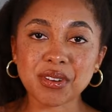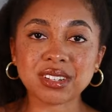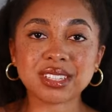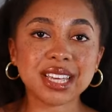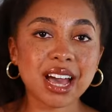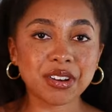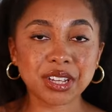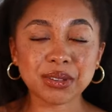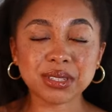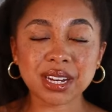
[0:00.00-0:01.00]
you want to see how
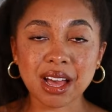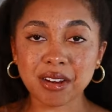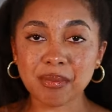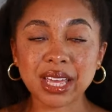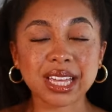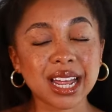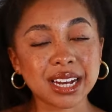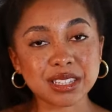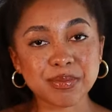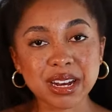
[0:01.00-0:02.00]
to use it, how to make it,
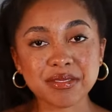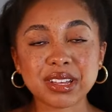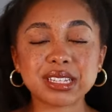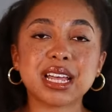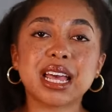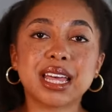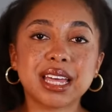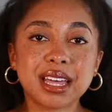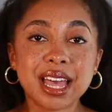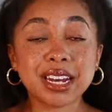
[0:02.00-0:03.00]
and its benefits
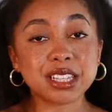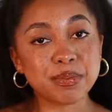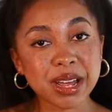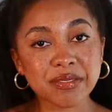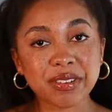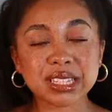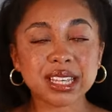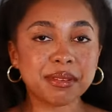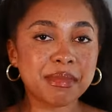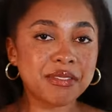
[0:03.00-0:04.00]
and its
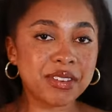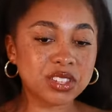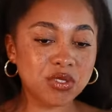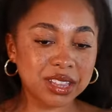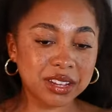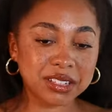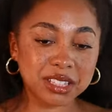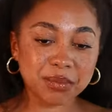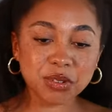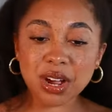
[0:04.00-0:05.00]
benefits, hit my face right there
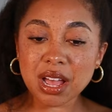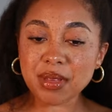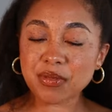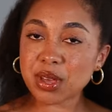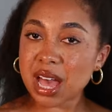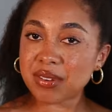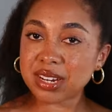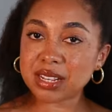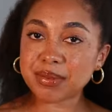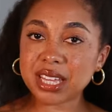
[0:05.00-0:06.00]
to subscribe if you
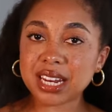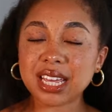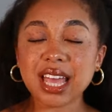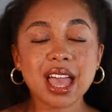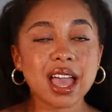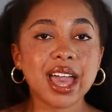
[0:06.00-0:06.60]
haven't in the beginning,